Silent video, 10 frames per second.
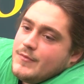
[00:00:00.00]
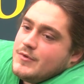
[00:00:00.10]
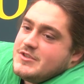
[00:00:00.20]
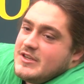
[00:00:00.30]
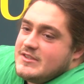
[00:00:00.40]
we're
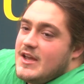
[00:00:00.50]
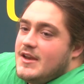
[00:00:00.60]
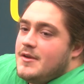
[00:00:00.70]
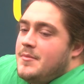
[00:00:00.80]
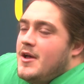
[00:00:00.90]
just
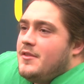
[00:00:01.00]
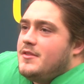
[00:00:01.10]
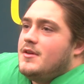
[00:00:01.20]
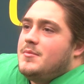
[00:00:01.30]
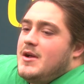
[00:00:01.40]
excited about
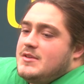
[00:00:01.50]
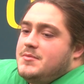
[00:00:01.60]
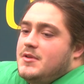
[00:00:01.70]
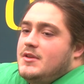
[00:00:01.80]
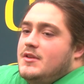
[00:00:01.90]
the
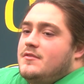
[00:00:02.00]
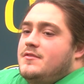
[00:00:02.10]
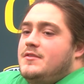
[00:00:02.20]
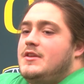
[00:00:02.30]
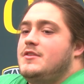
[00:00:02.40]
possibility of
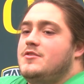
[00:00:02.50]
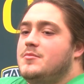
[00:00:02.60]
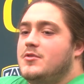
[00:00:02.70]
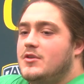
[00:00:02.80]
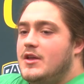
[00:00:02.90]
getting to a
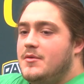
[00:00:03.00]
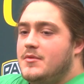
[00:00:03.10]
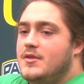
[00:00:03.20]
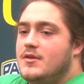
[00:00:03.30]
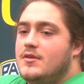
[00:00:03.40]
bowl game
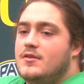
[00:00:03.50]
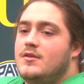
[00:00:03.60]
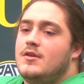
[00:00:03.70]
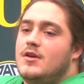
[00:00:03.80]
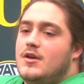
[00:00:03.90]
and
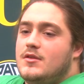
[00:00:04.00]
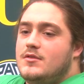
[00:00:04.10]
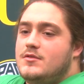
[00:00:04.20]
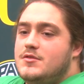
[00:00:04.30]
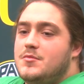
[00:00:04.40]

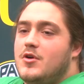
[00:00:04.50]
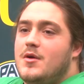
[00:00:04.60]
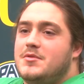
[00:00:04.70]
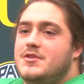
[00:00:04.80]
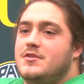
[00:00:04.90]
two more
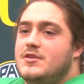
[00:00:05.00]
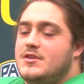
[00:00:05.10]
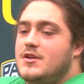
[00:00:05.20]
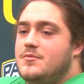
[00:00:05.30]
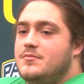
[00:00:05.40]
opportunities at
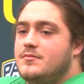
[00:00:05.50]
home.